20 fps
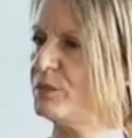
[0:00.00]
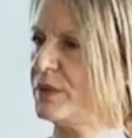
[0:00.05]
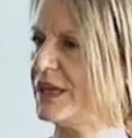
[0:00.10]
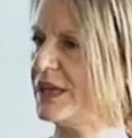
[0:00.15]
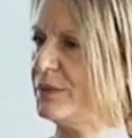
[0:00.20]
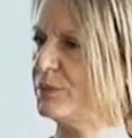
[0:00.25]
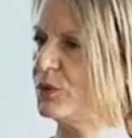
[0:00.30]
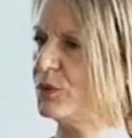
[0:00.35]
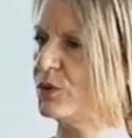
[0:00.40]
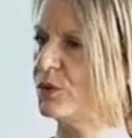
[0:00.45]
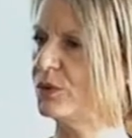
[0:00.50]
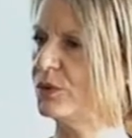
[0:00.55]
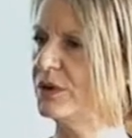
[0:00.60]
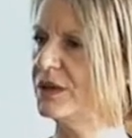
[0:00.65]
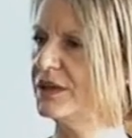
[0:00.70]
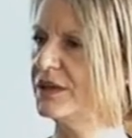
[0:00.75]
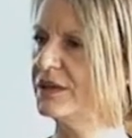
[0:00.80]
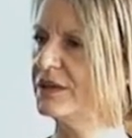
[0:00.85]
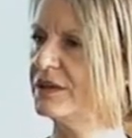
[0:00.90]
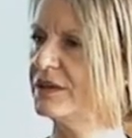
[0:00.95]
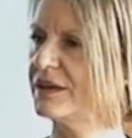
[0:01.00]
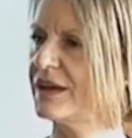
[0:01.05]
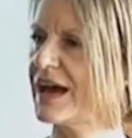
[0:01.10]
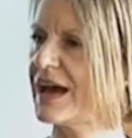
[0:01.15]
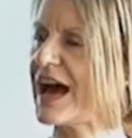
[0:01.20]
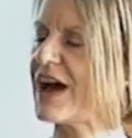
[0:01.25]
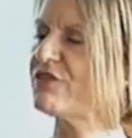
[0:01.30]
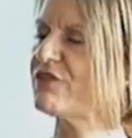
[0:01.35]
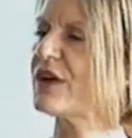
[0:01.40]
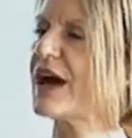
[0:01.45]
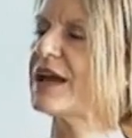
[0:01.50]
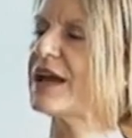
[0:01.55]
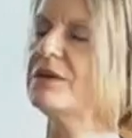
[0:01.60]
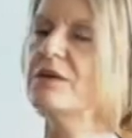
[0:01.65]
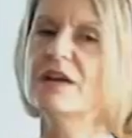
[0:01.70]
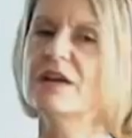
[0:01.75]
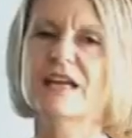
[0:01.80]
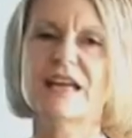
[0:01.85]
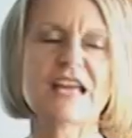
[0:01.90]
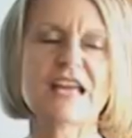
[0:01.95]
people have
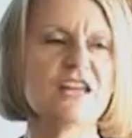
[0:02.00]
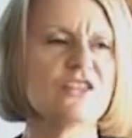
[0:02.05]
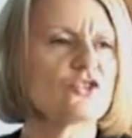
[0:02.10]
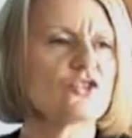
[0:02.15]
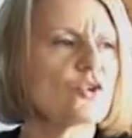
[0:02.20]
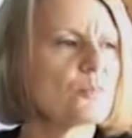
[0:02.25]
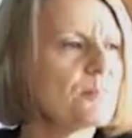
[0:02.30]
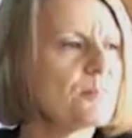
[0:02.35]
either a